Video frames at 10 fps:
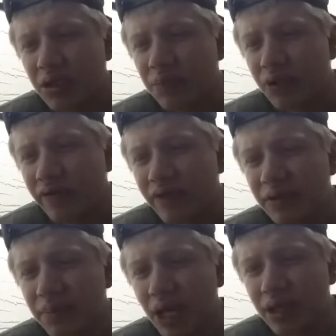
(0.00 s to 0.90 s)
the
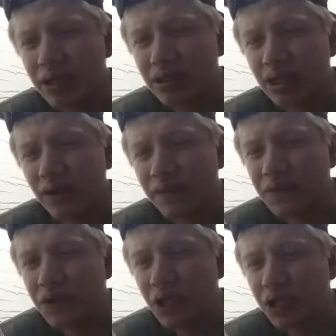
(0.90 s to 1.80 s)
perfect balance
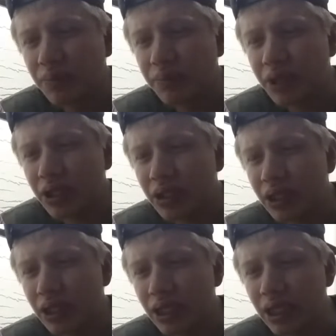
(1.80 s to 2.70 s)
of
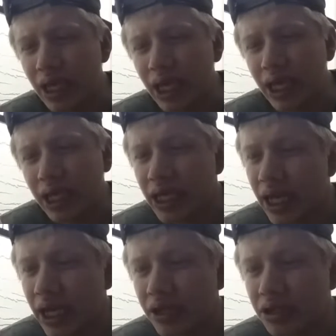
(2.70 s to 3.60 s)
drinkability and